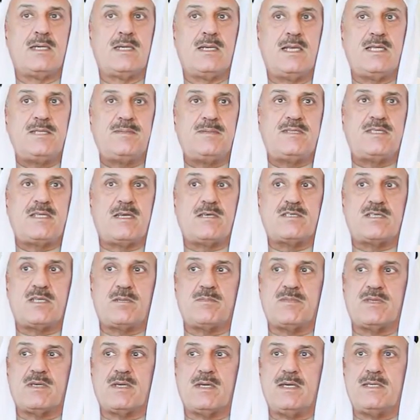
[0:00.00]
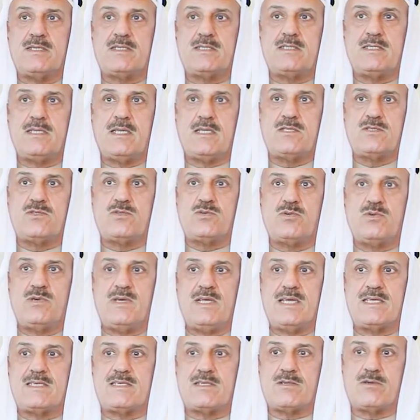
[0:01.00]
Let me tell you something. It's not too
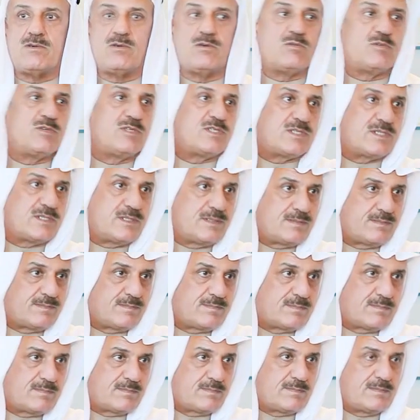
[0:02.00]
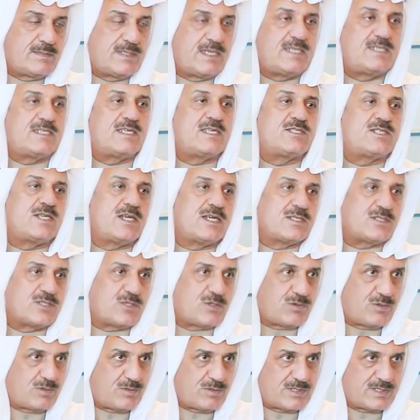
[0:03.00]
late always. There is a
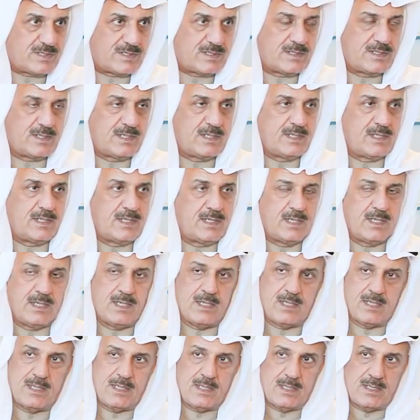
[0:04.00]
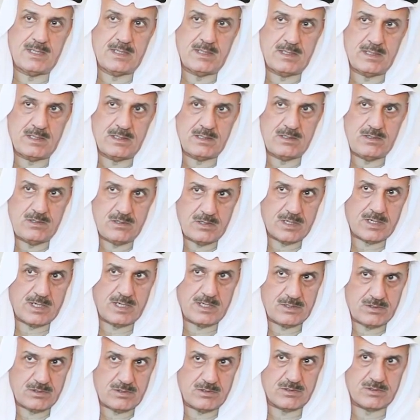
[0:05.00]
chance always. You are
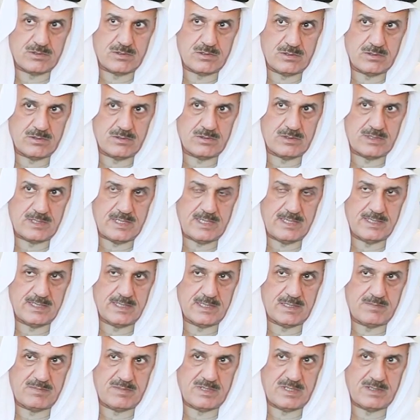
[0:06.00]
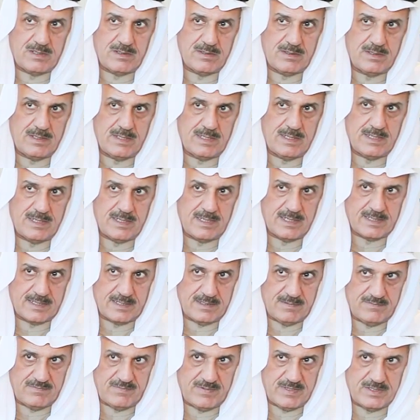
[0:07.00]
right also saying about the
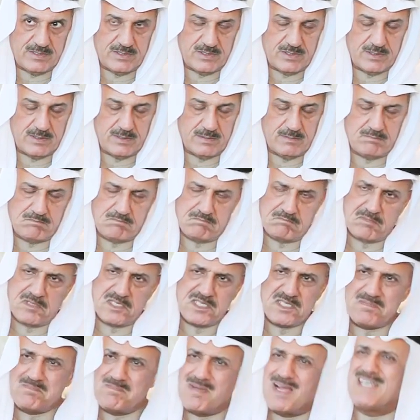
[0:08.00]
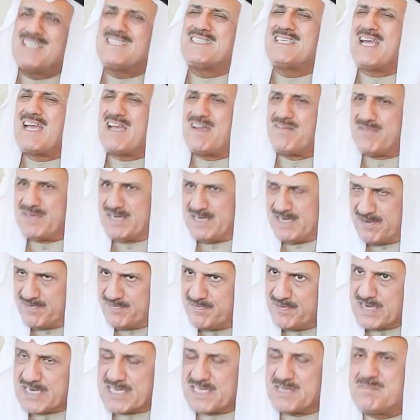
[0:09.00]
Iraqi invasion. It might have an
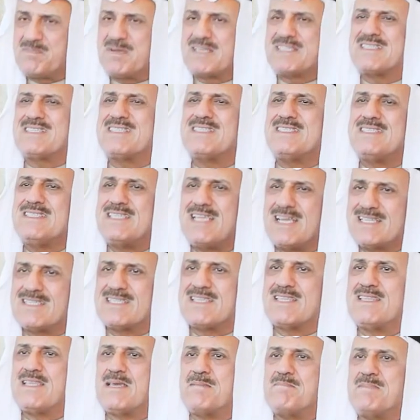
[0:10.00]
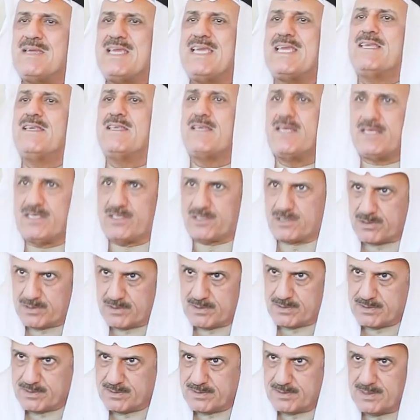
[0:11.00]
effect, but not the main
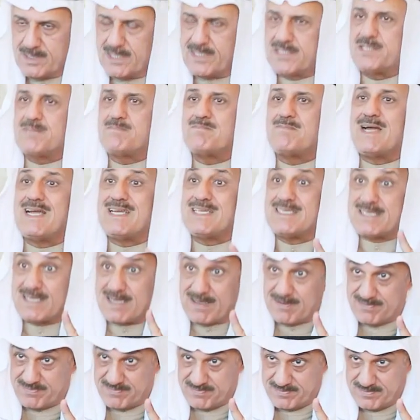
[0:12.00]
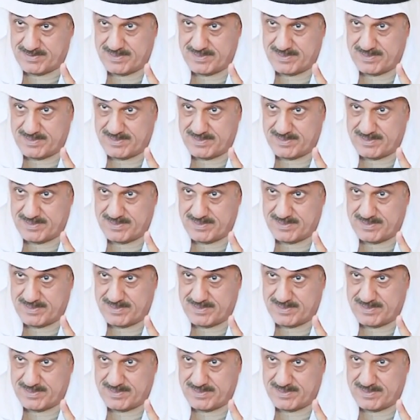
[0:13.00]
reason. It might have.